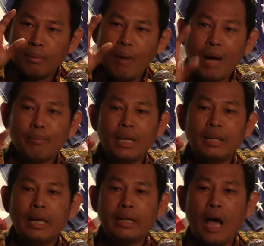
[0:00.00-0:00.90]

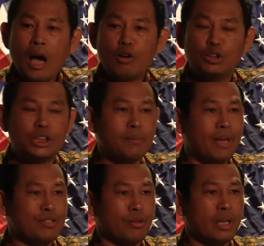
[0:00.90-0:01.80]
Bamabi and eight how
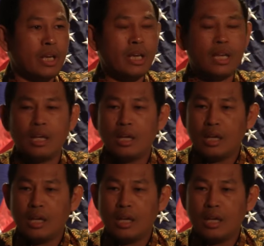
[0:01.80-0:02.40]
Chimesui